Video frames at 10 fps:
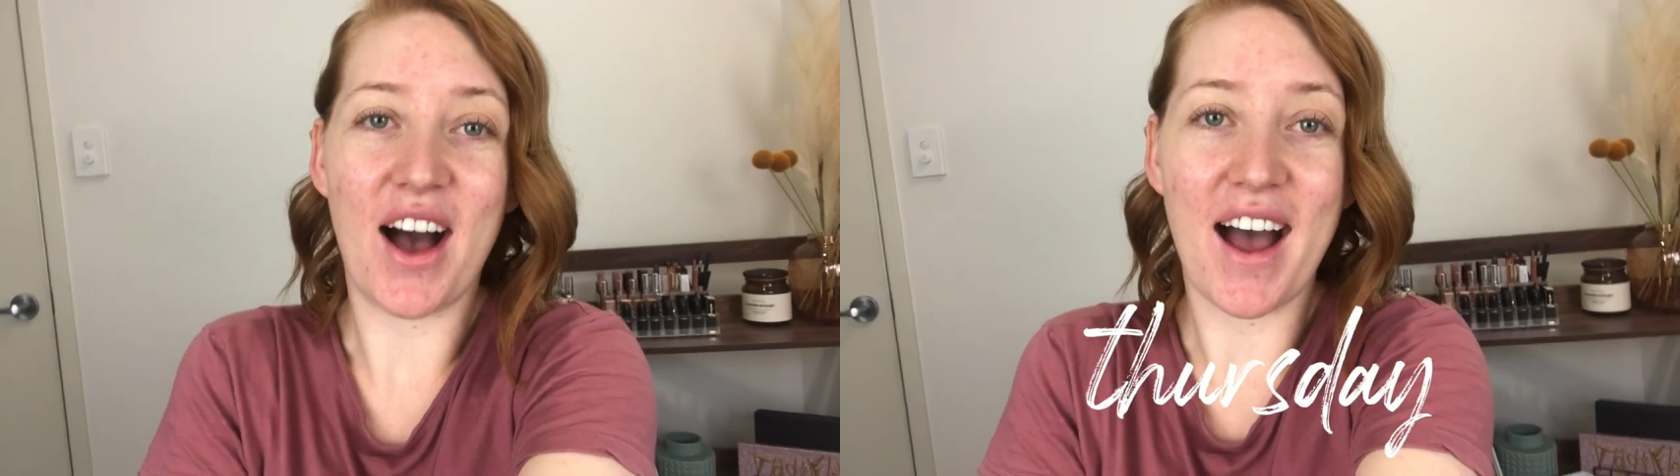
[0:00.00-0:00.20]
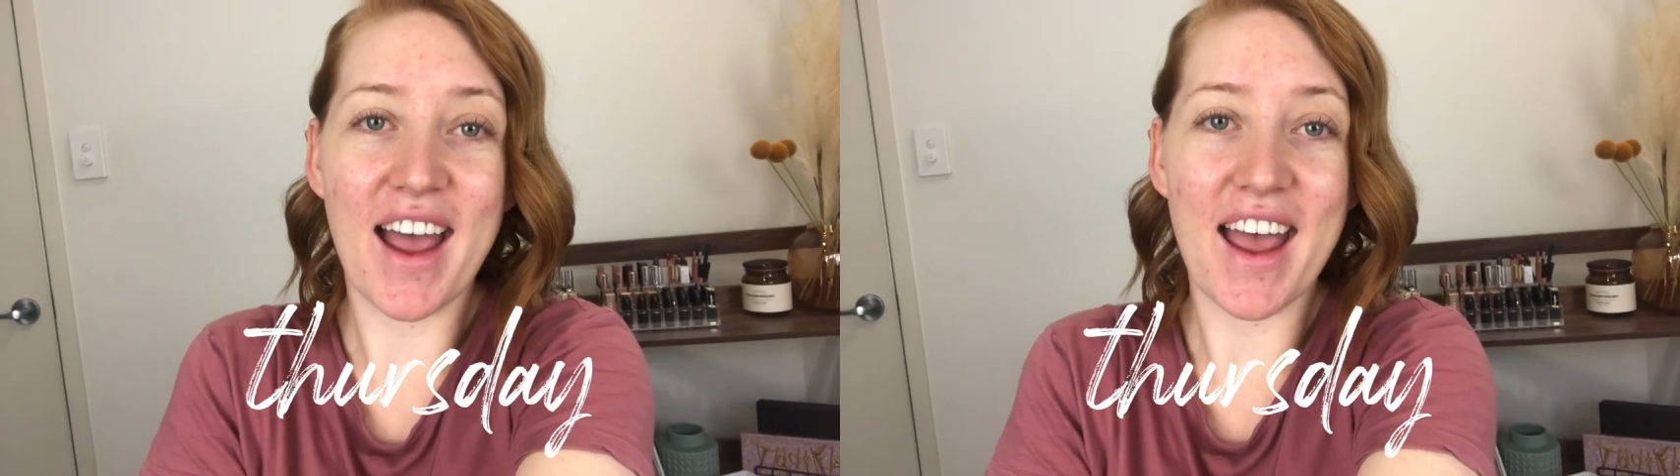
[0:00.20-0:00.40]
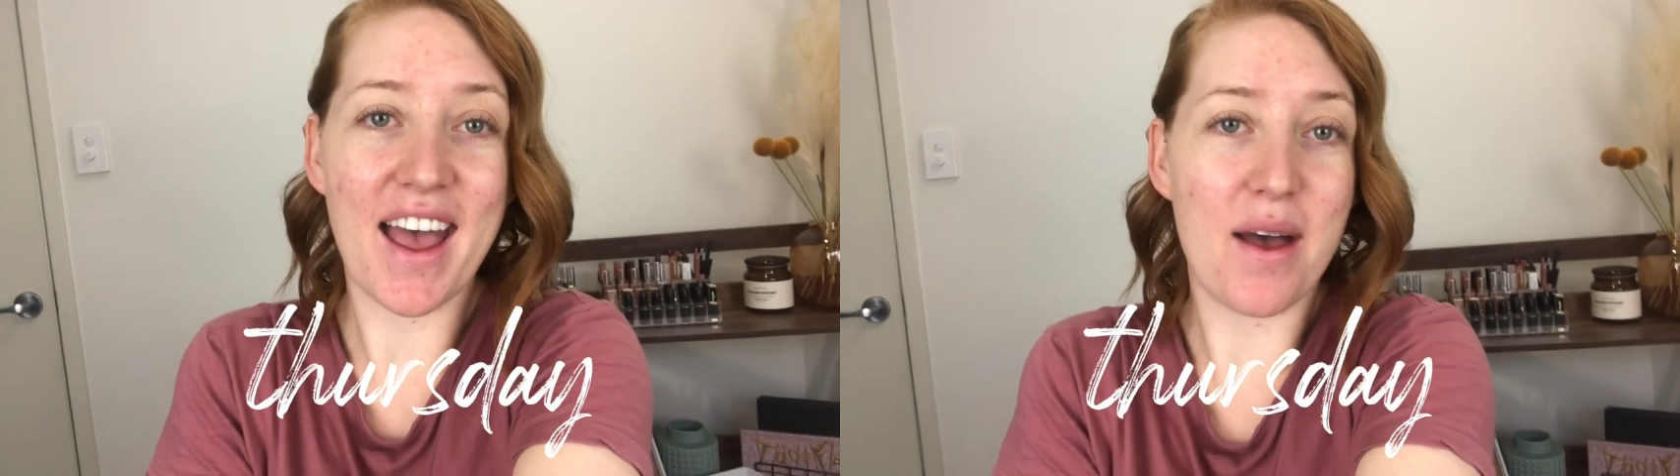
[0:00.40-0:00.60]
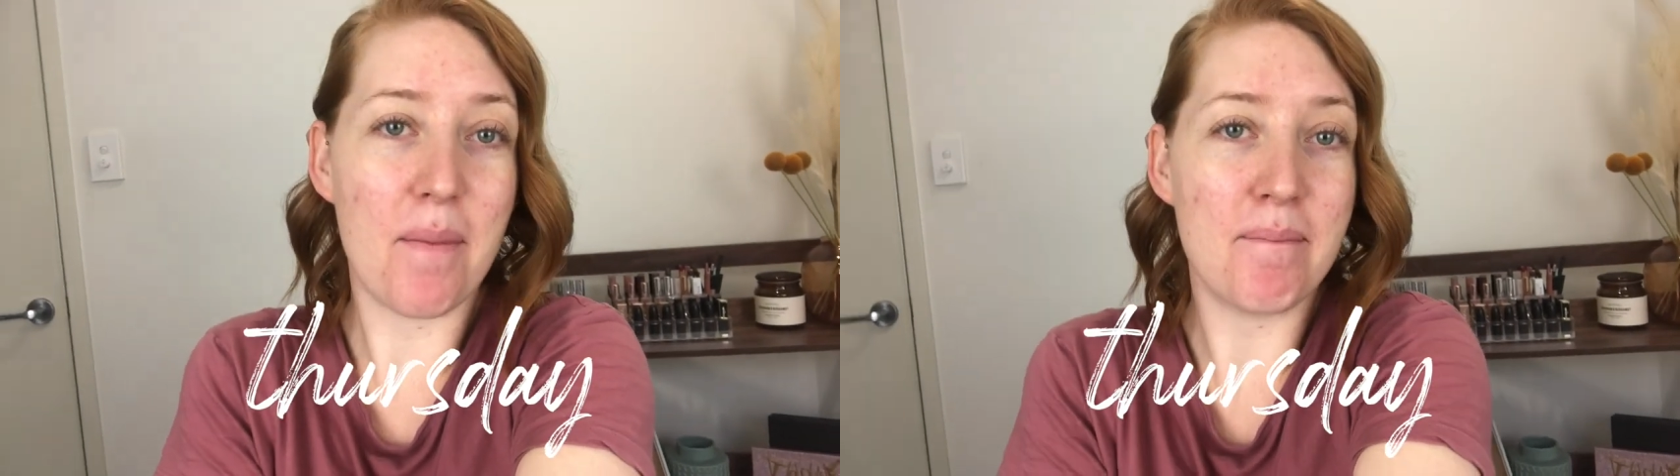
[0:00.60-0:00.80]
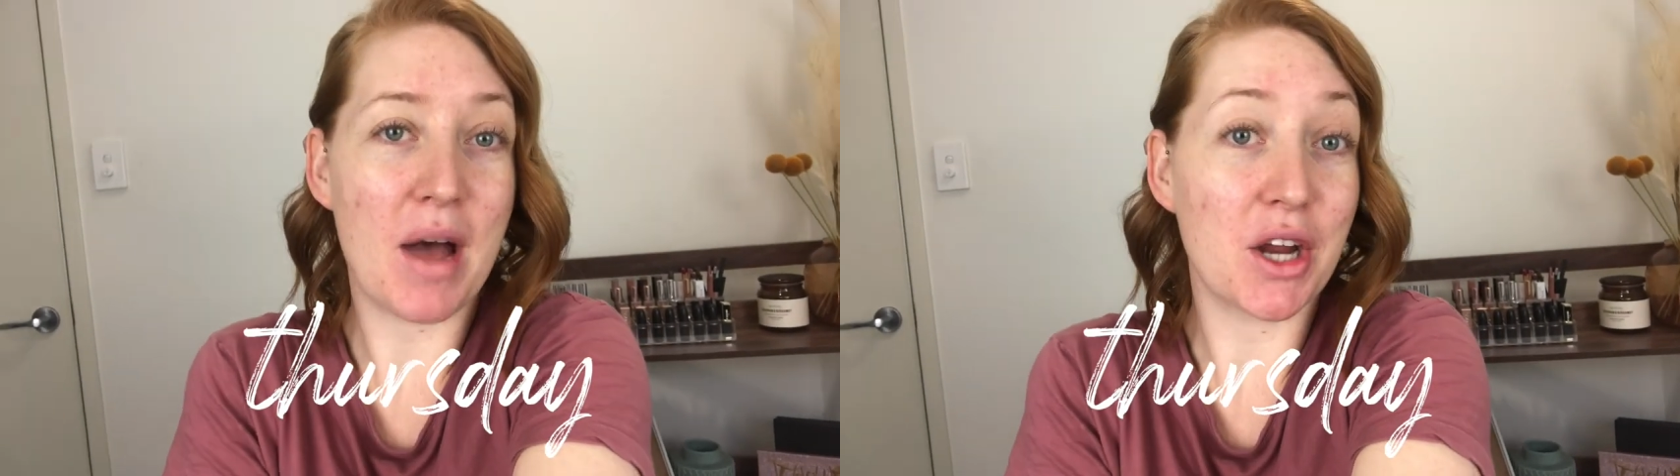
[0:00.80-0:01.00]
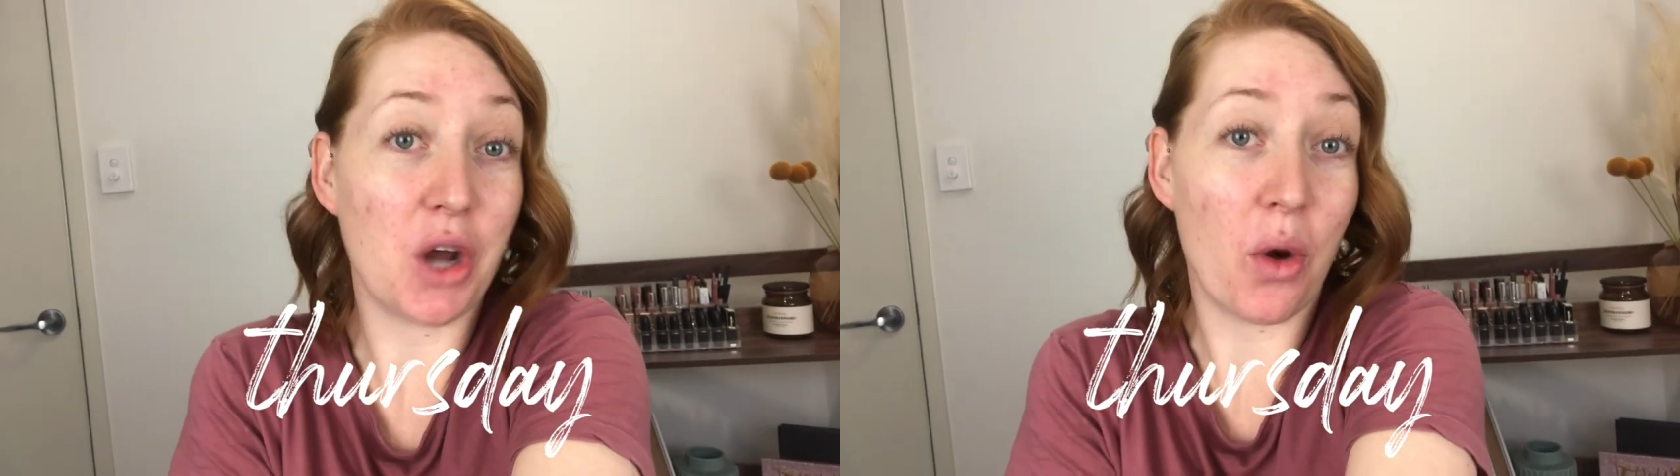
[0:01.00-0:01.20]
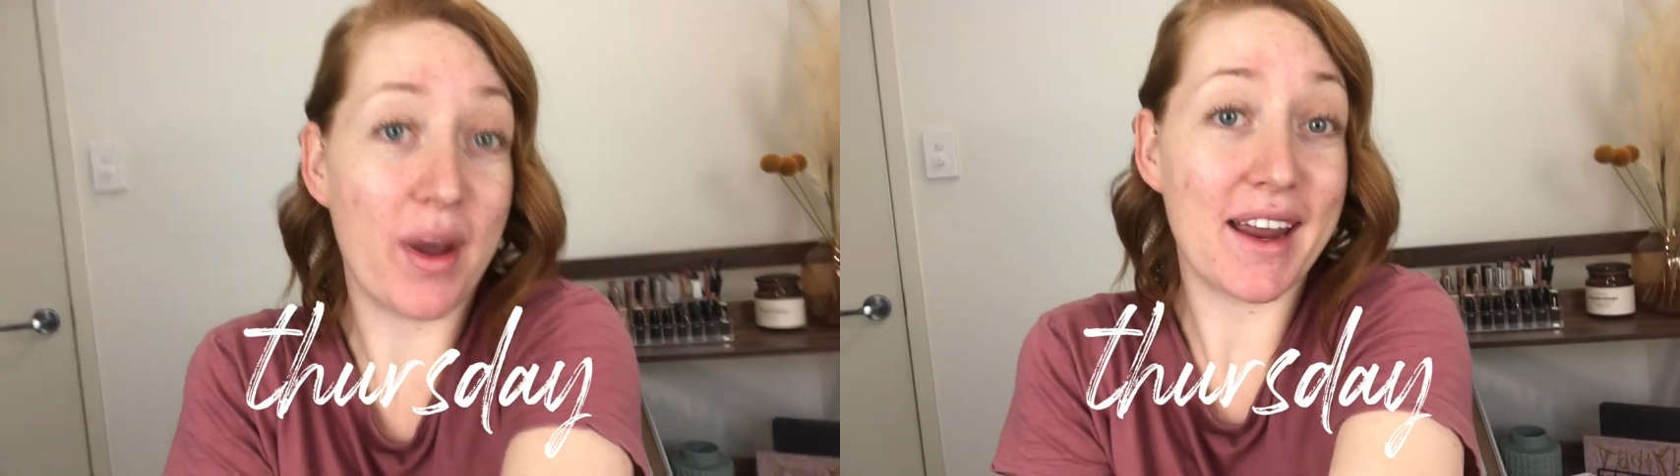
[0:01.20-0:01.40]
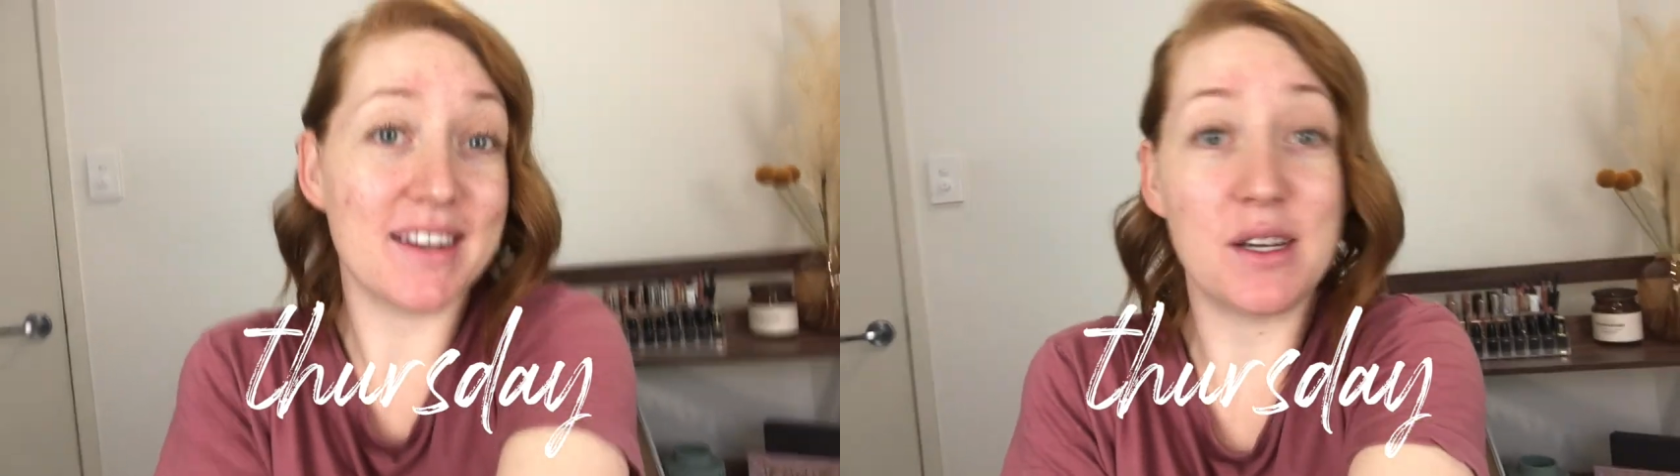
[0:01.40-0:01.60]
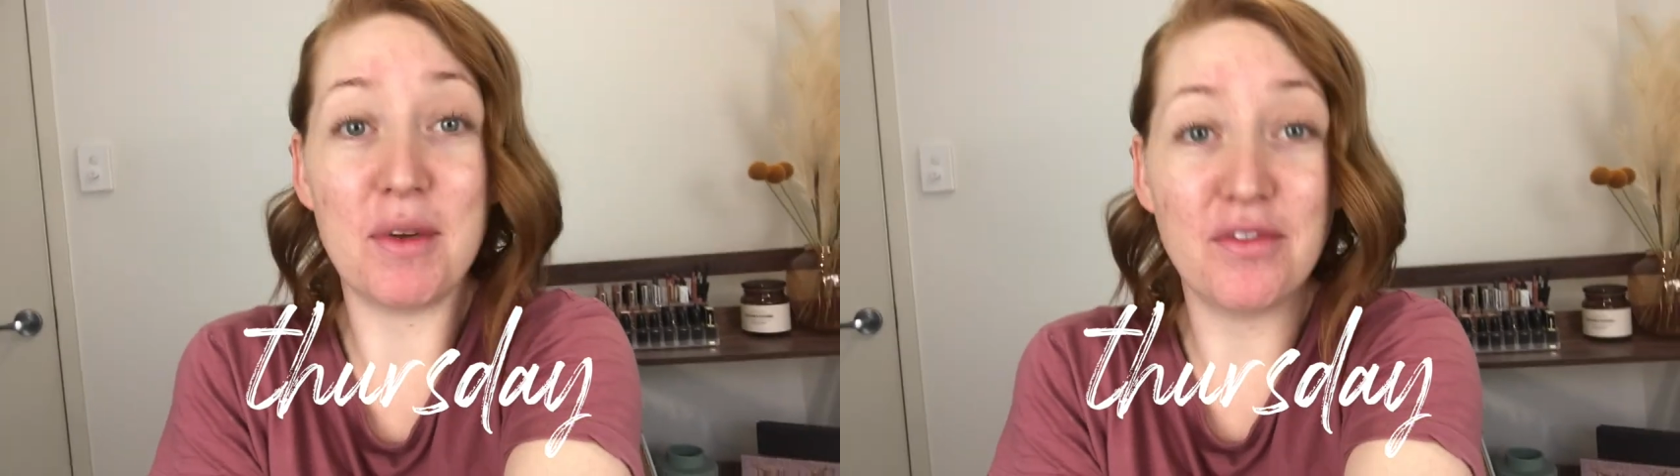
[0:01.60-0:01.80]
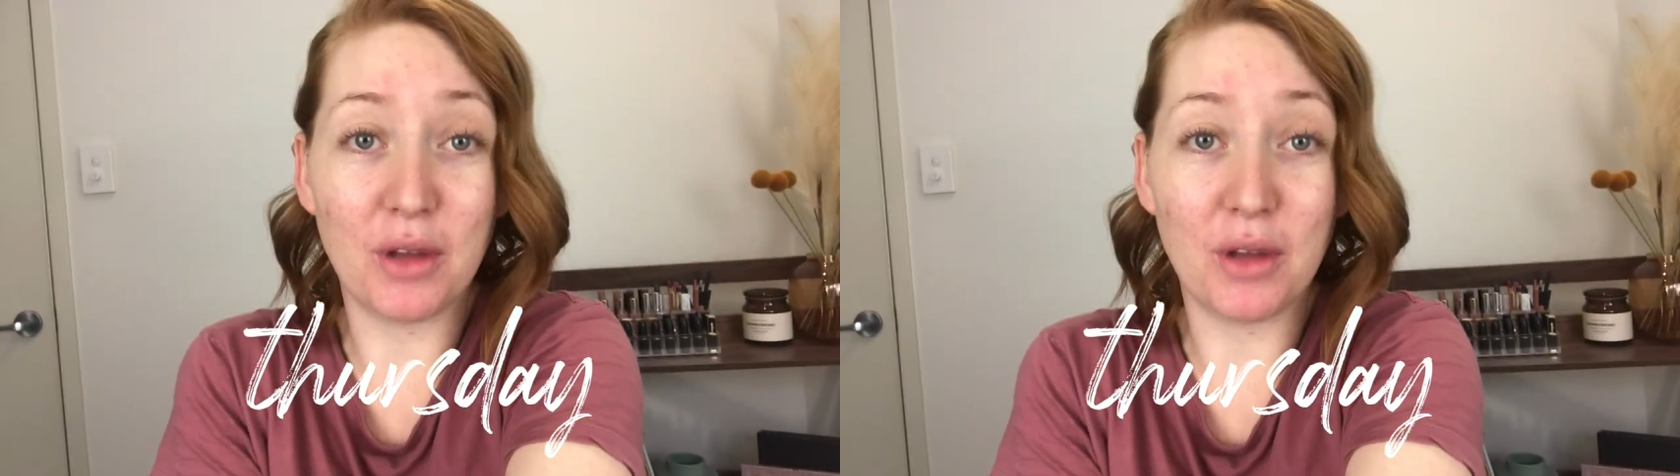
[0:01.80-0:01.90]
I am going to be